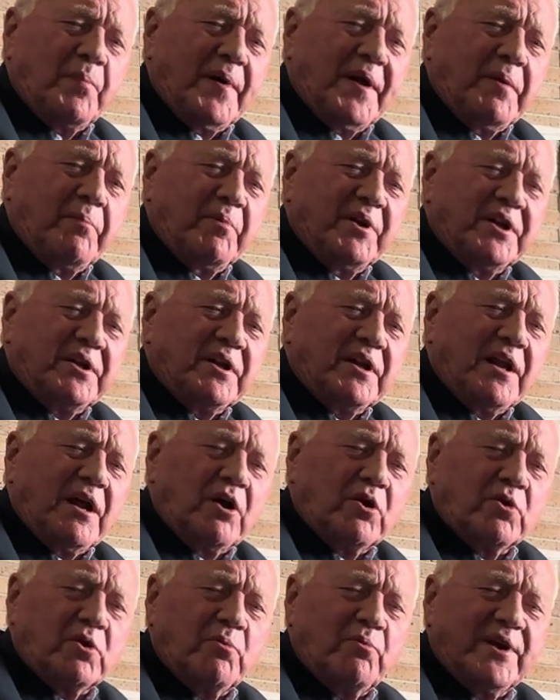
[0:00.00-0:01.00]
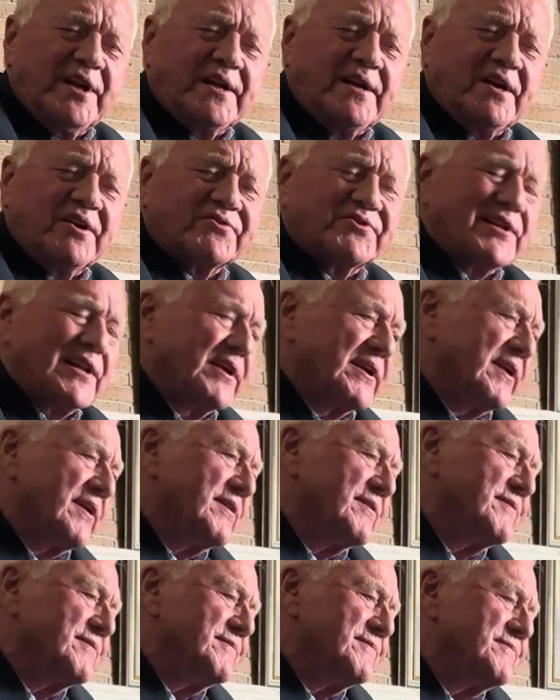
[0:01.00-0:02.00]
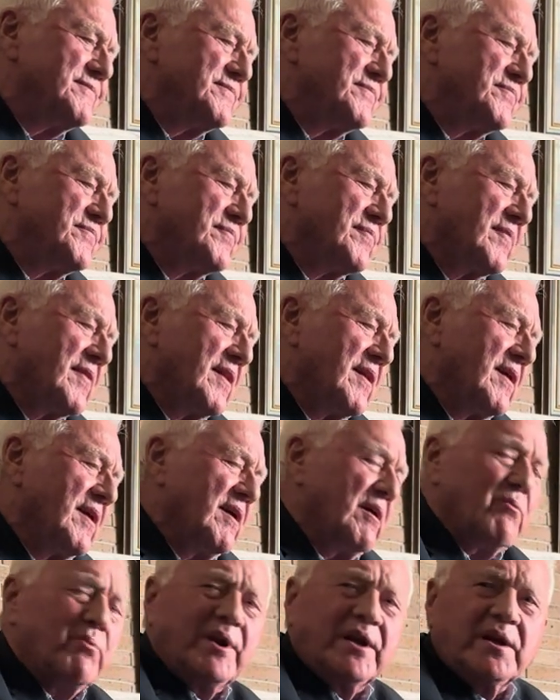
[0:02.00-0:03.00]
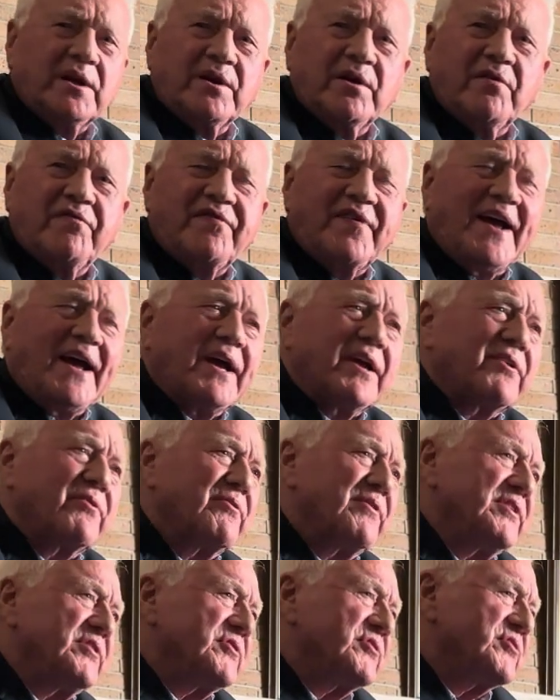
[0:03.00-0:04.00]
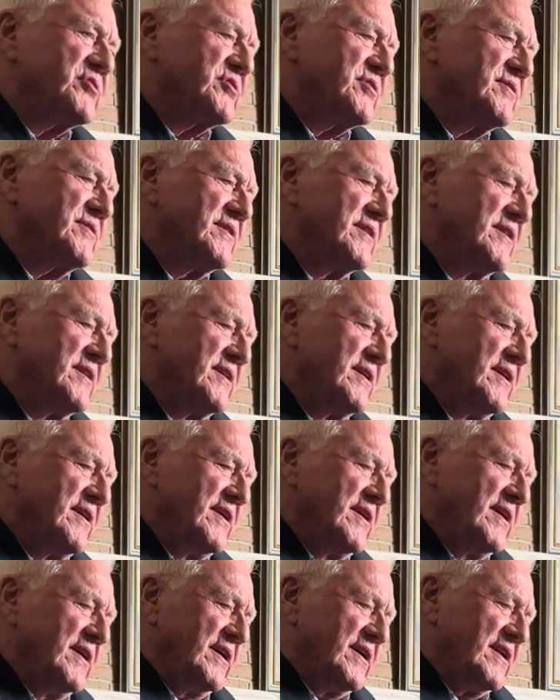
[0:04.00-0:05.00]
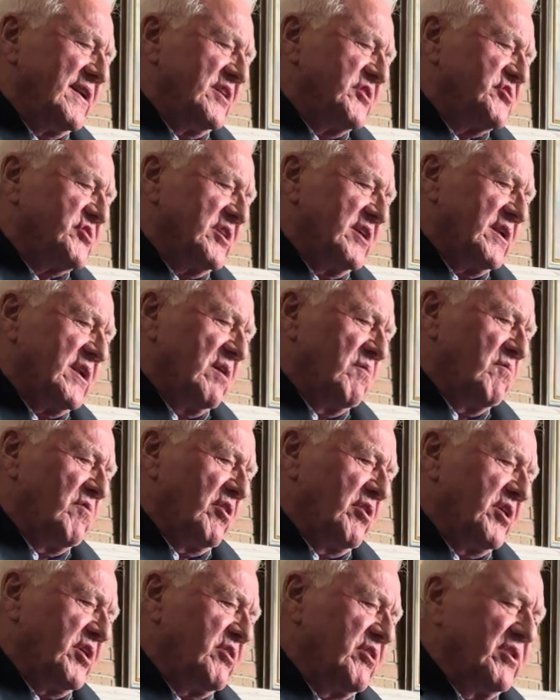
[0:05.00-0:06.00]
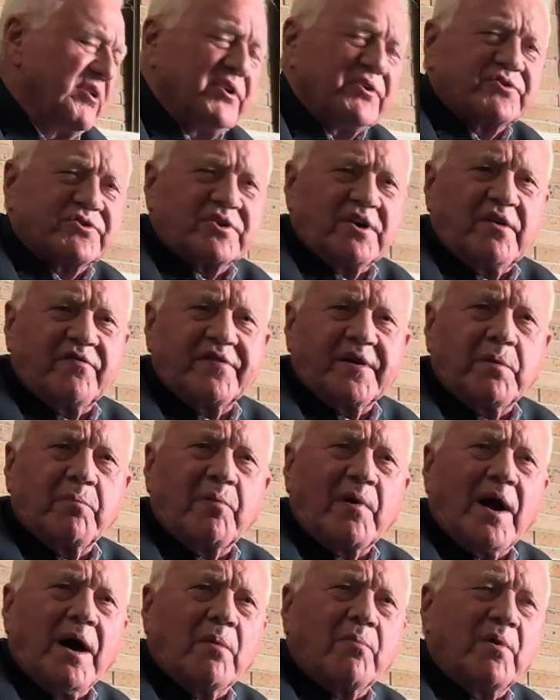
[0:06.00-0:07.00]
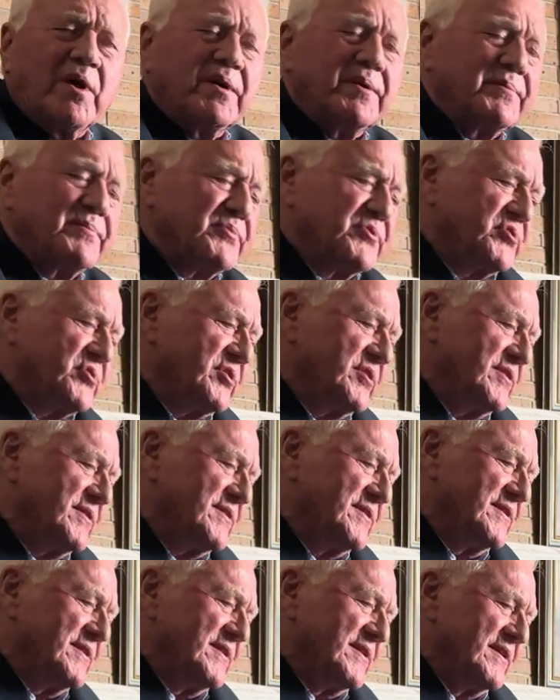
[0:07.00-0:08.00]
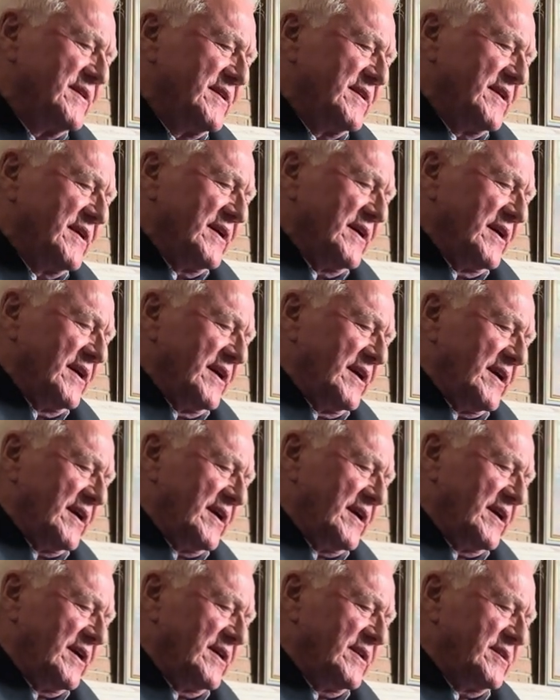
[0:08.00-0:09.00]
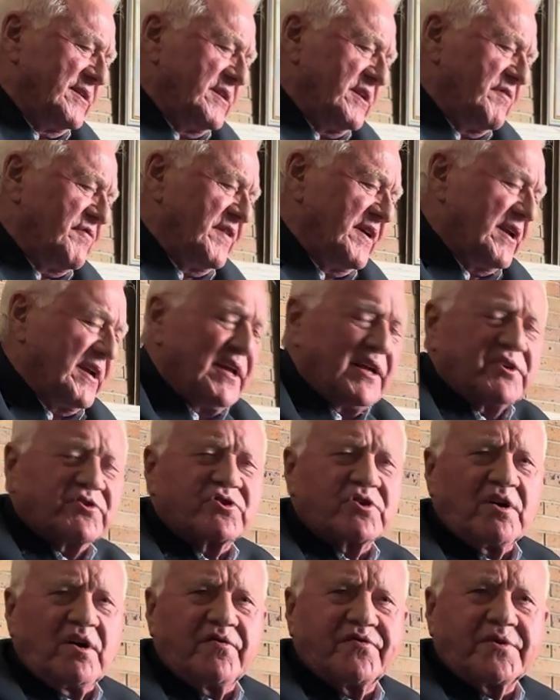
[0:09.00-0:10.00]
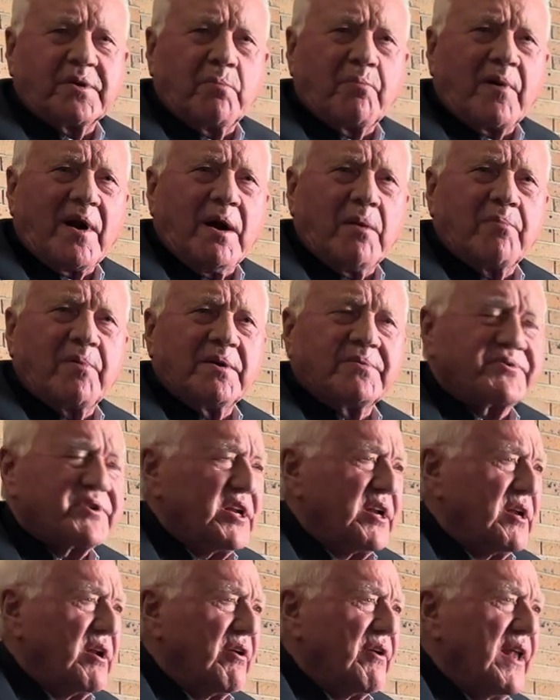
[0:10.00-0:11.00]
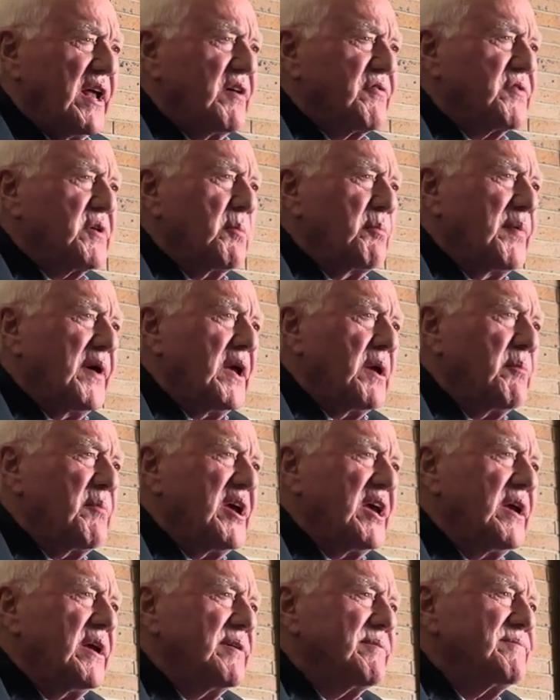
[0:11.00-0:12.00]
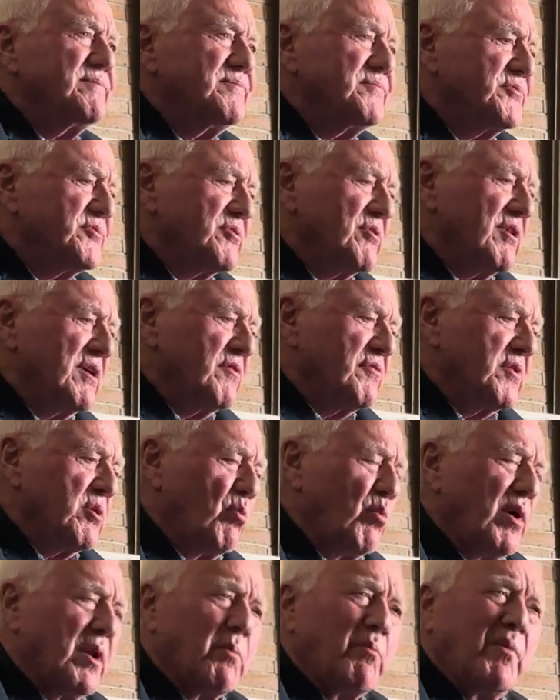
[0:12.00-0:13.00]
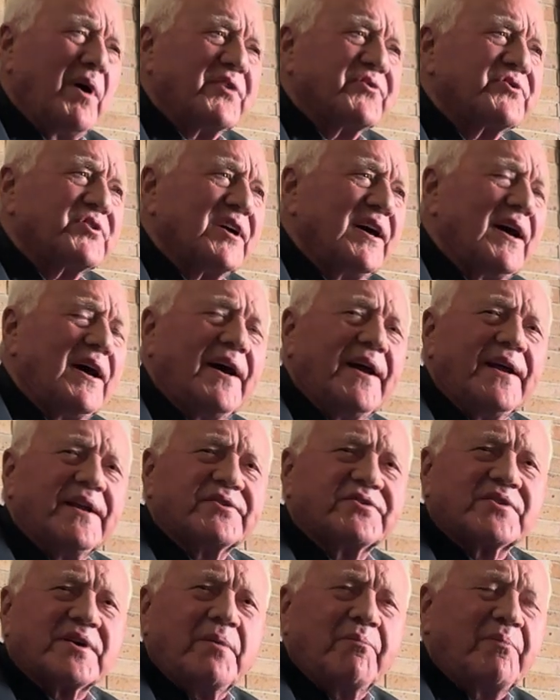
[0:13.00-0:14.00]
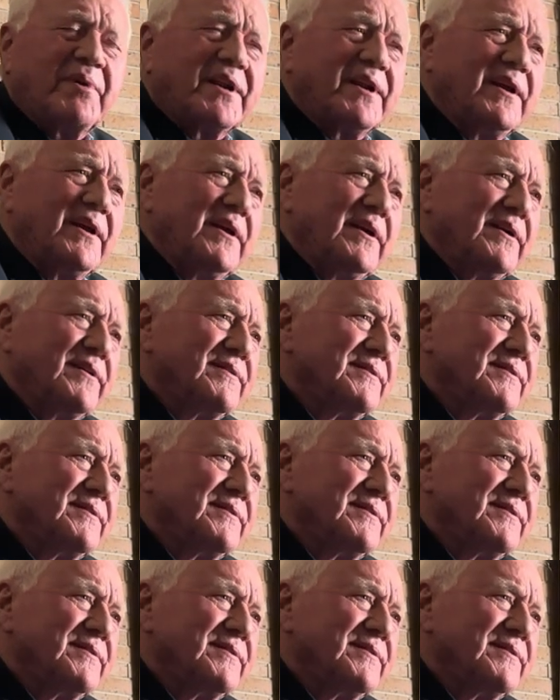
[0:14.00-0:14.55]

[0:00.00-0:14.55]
payment, and out I went hustling. I went to the factories, and I said, I'm very good in solving problems, and if I can't solve the problems, they don't have to pay me. So after 1 month, I hired somebody.